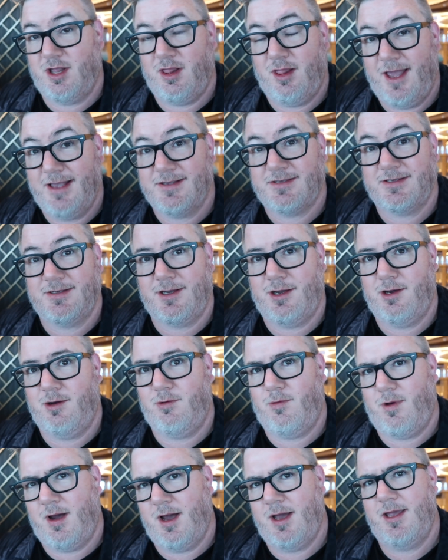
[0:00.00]
classic
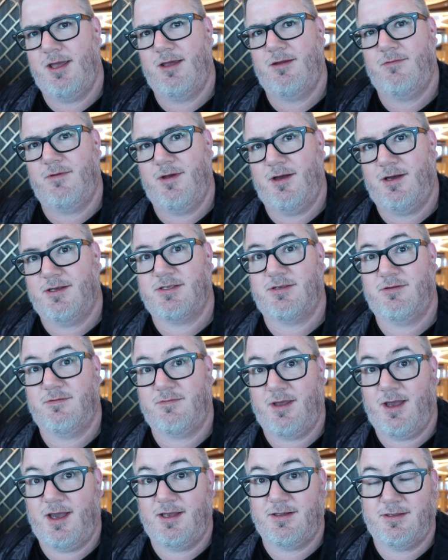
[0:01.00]
Hawaiian, we also
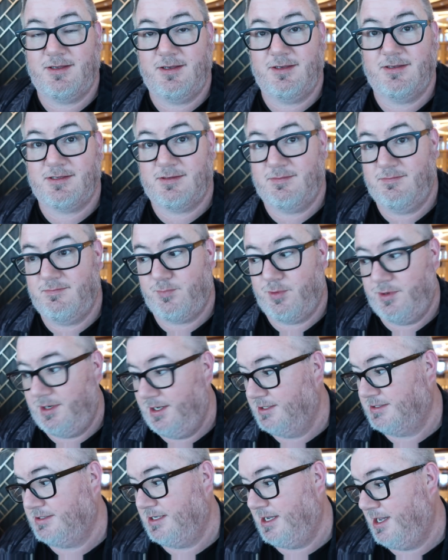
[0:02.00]
got some
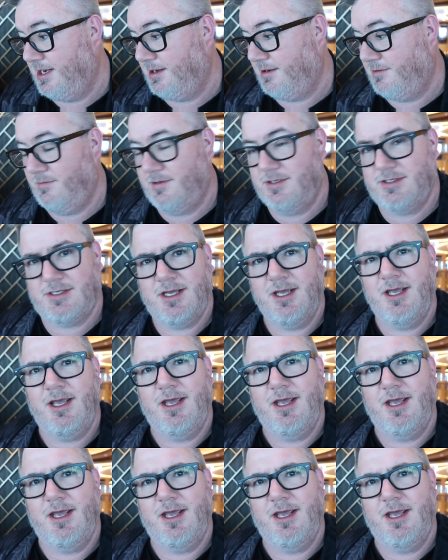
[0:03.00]
pretty exotic ones,